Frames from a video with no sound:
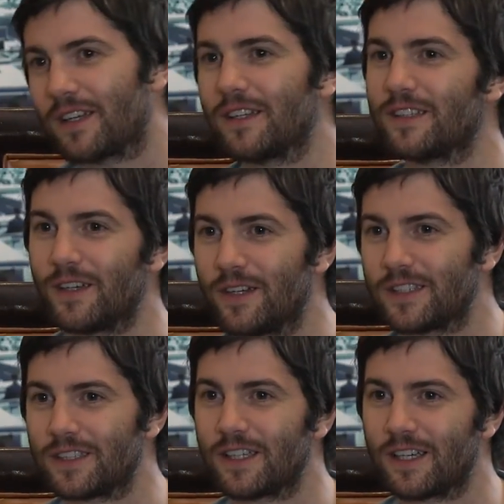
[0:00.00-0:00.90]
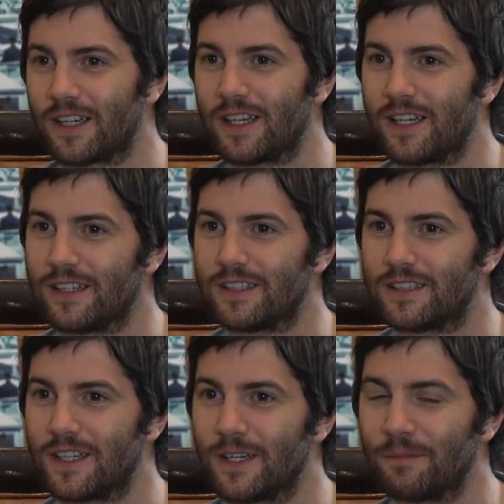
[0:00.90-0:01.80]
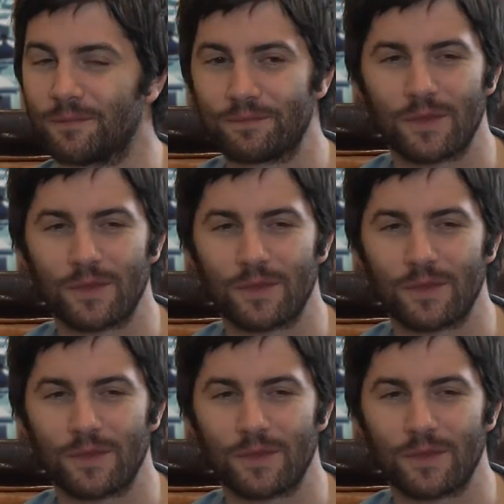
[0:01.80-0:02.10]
kind of director to kind of lead the team.